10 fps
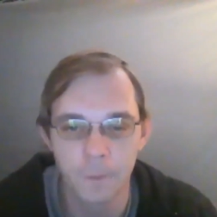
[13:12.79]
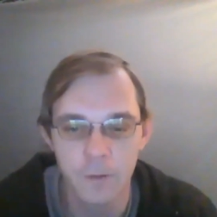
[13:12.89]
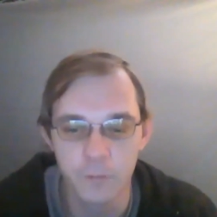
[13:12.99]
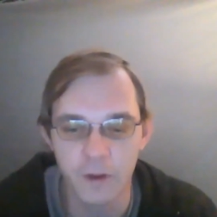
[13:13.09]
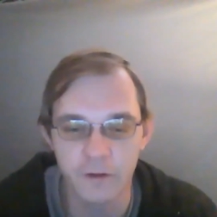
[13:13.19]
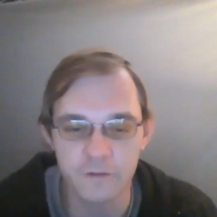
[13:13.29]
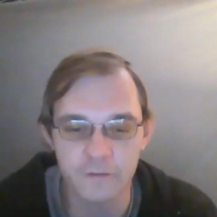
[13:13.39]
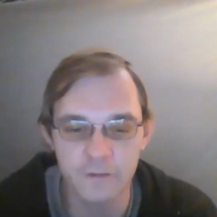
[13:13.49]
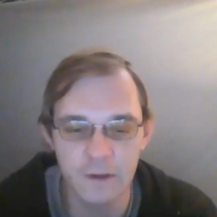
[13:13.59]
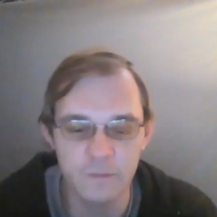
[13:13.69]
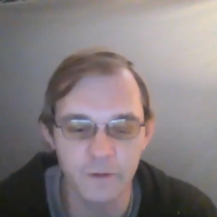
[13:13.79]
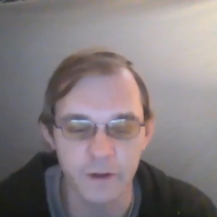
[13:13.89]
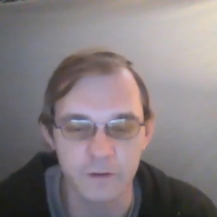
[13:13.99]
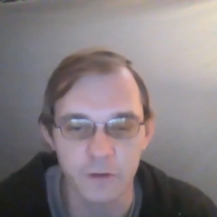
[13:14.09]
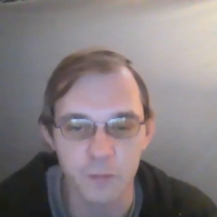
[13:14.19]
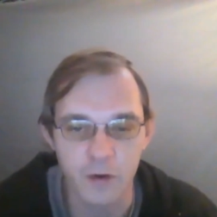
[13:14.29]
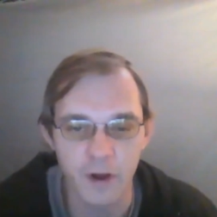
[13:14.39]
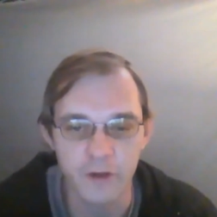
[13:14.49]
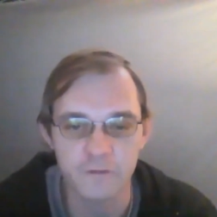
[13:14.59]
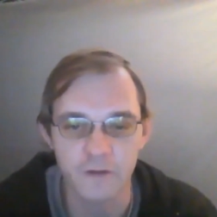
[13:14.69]
because it seems like they're
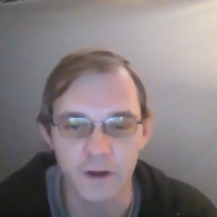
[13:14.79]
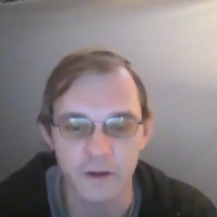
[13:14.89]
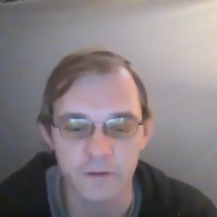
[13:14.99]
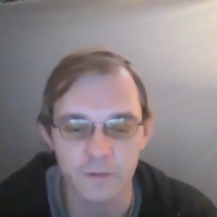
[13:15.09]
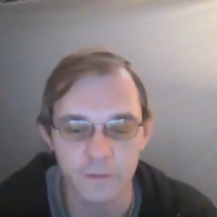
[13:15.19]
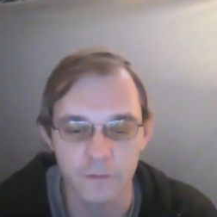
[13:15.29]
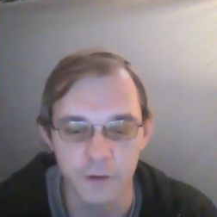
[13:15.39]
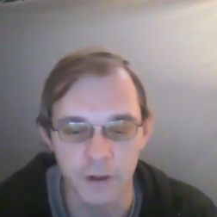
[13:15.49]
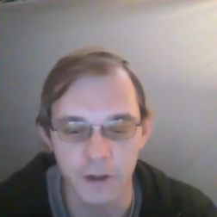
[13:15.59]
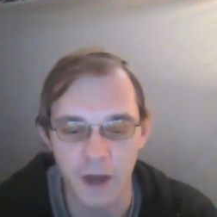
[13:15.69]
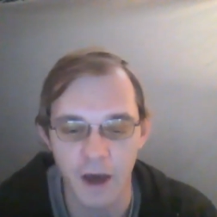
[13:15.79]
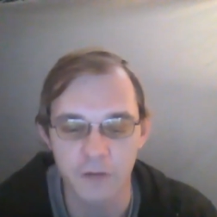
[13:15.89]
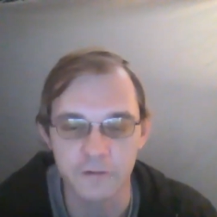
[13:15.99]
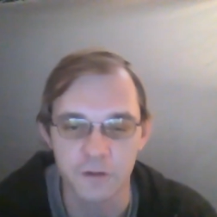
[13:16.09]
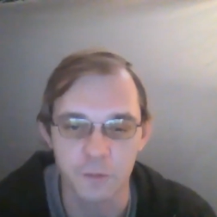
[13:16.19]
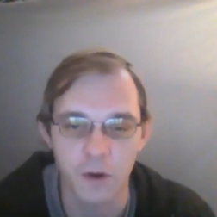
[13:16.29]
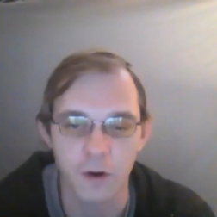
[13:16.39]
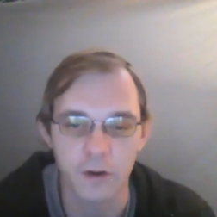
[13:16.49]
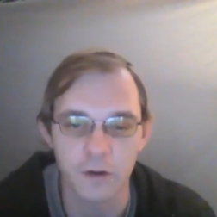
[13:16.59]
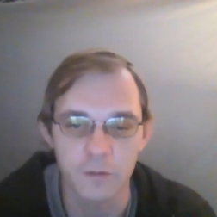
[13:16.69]
price setting the housing
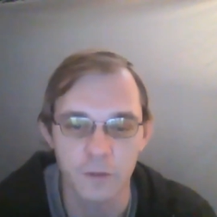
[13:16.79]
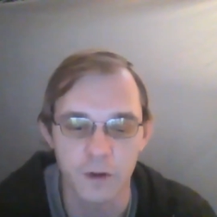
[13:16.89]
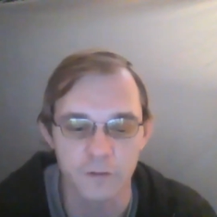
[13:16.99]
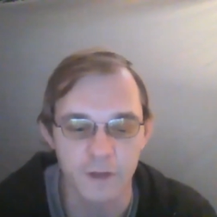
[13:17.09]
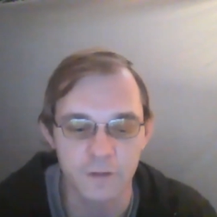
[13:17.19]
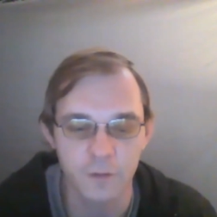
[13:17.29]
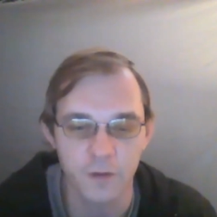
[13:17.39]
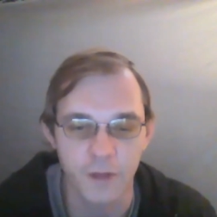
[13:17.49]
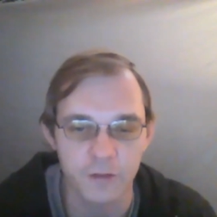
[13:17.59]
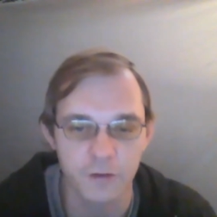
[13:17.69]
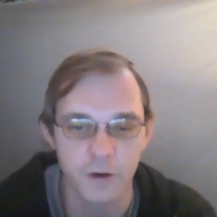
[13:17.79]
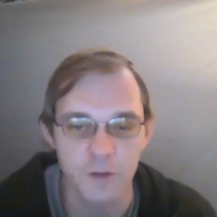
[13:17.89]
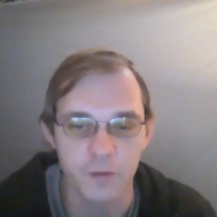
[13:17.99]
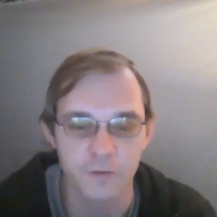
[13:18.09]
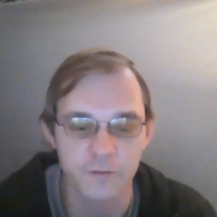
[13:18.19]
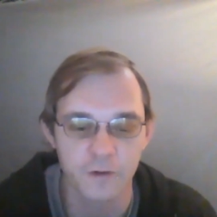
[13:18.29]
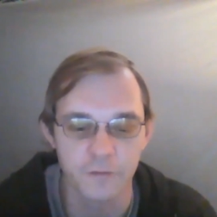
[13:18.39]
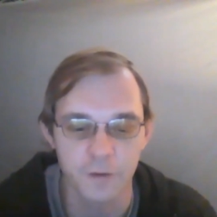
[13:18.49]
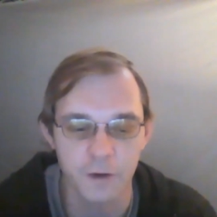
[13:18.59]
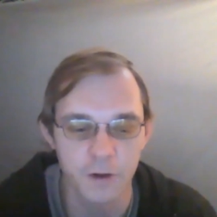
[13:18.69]
market, because that's where that 30%
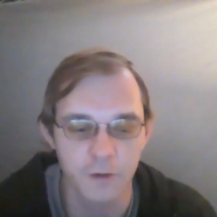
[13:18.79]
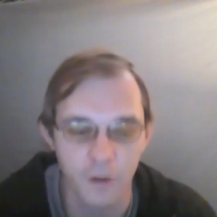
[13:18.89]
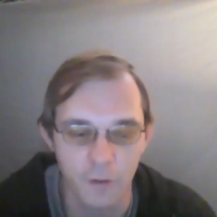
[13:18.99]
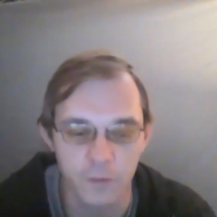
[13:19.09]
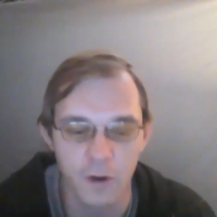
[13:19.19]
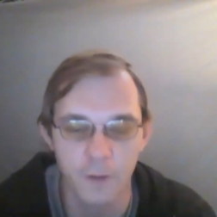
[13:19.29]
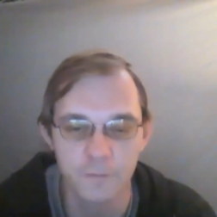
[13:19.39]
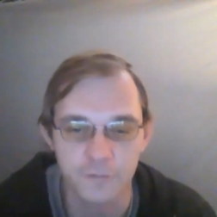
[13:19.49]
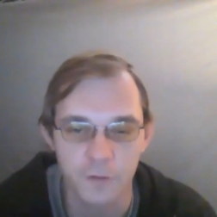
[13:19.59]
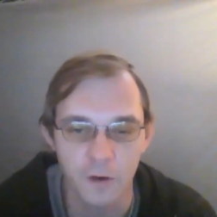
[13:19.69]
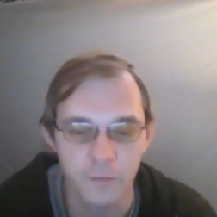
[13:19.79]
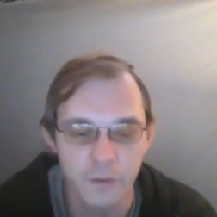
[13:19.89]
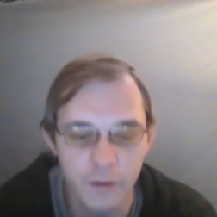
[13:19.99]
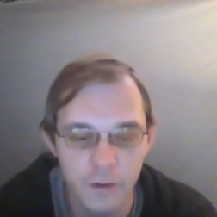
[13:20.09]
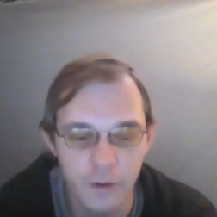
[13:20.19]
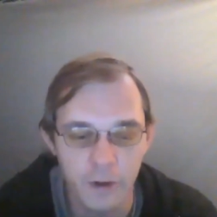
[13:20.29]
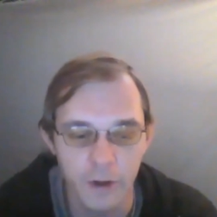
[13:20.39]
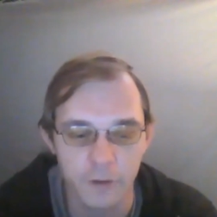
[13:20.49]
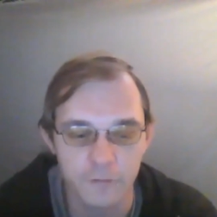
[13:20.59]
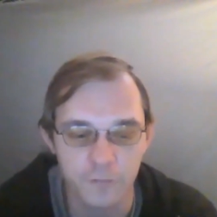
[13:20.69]
of your income comes from,
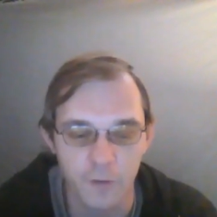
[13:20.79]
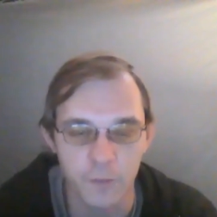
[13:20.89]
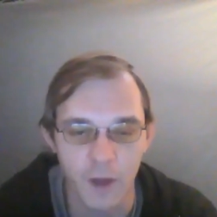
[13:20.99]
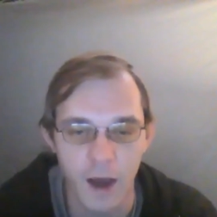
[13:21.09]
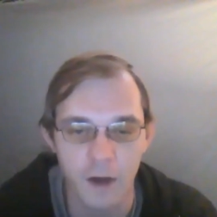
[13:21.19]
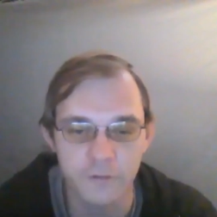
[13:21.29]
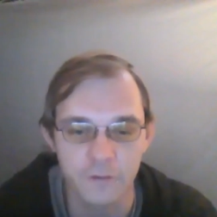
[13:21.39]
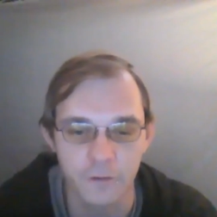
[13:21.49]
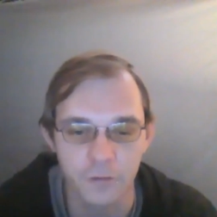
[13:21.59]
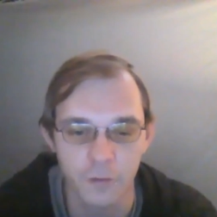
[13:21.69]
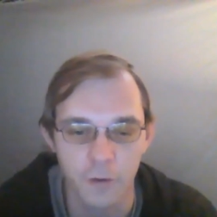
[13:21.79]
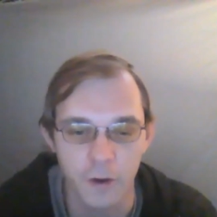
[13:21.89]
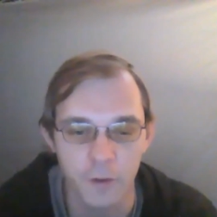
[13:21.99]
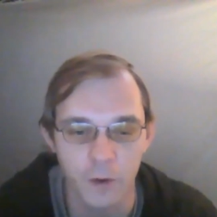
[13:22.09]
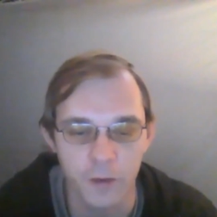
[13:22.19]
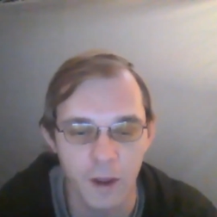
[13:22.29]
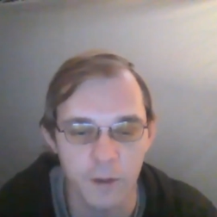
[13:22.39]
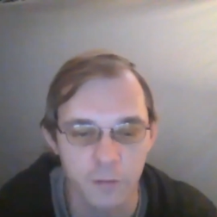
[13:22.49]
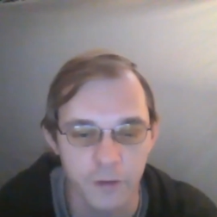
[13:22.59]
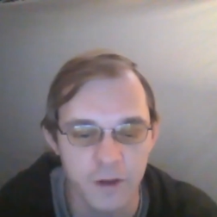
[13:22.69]
is from the housing authority, where they
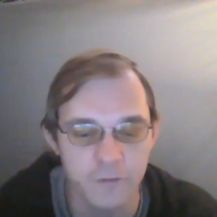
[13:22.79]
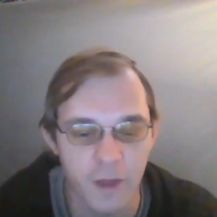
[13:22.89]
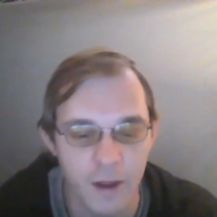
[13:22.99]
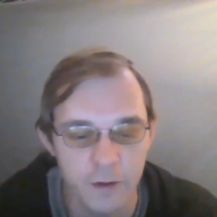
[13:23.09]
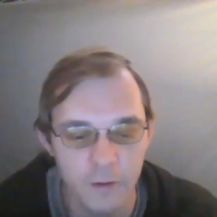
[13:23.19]
believe that